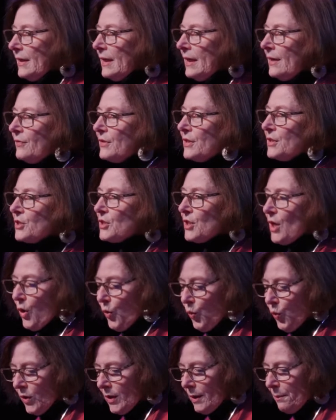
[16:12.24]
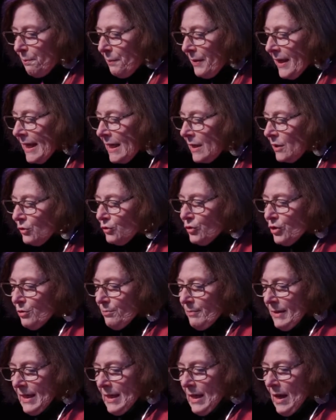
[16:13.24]
Even so, what appealed to
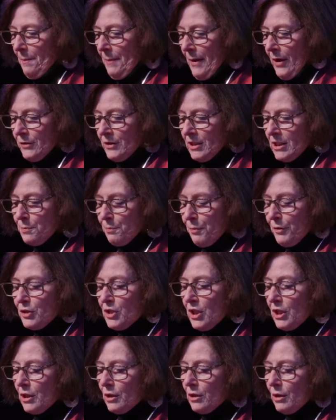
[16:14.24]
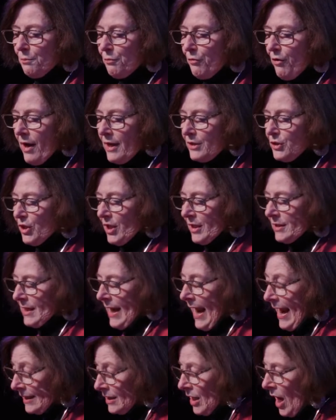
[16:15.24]
me about this particular project
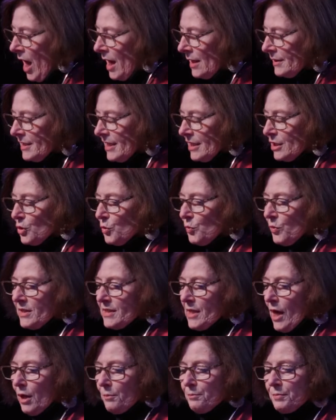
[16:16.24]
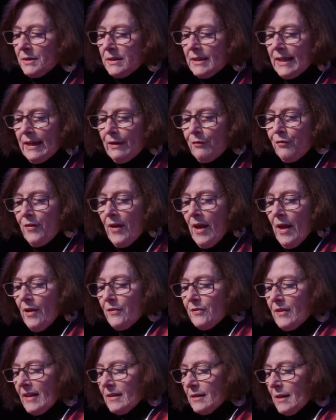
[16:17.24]
and context was our belief
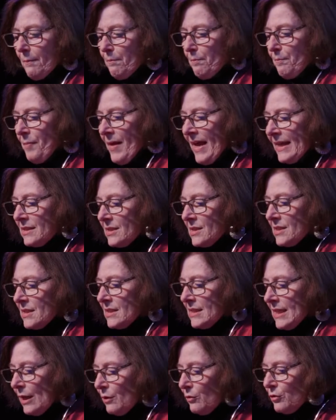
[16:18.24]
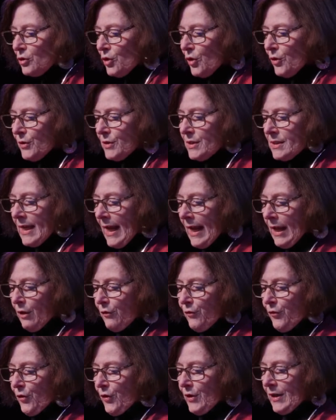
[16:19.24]
that the best territorial scale
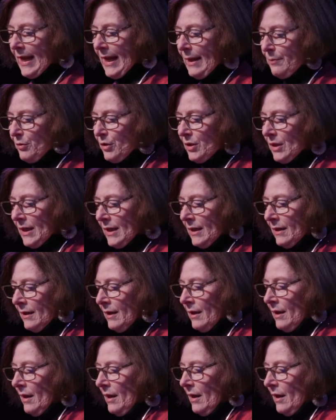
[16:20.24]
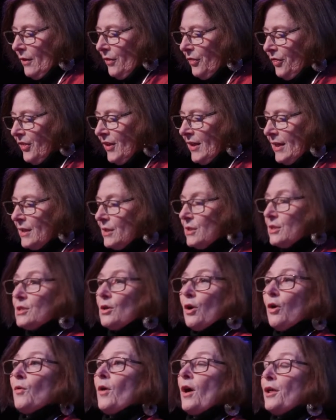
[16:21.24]
for enabling these
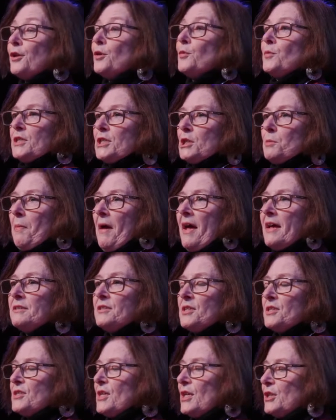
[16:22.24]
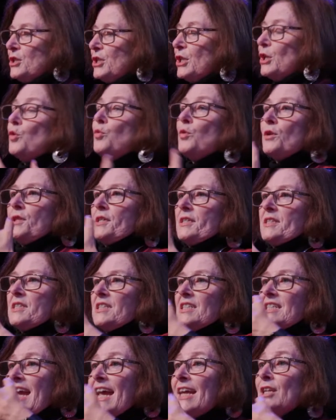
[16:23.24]
or other responses to deal with this
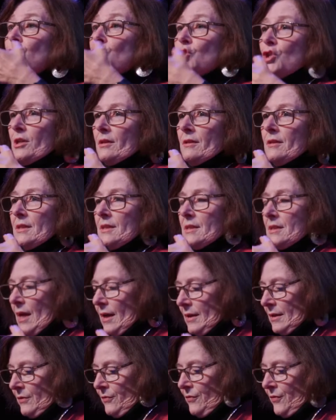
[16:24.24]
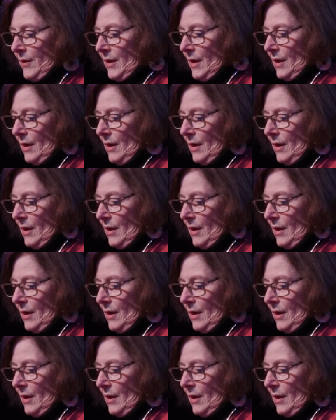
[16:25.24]
tension, this kind of